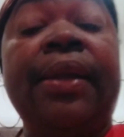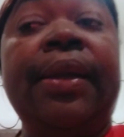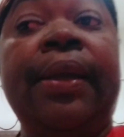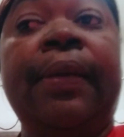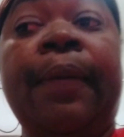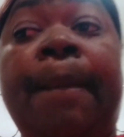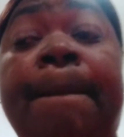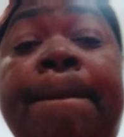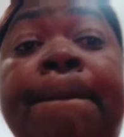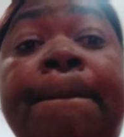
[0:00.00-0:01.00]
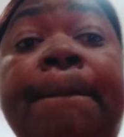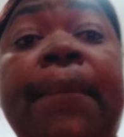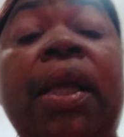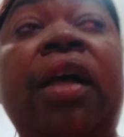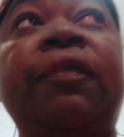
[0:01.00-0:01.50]
then
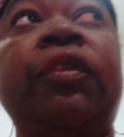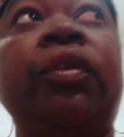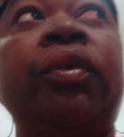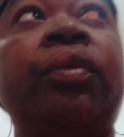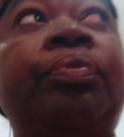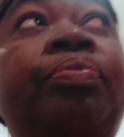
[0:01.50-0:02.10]
I have to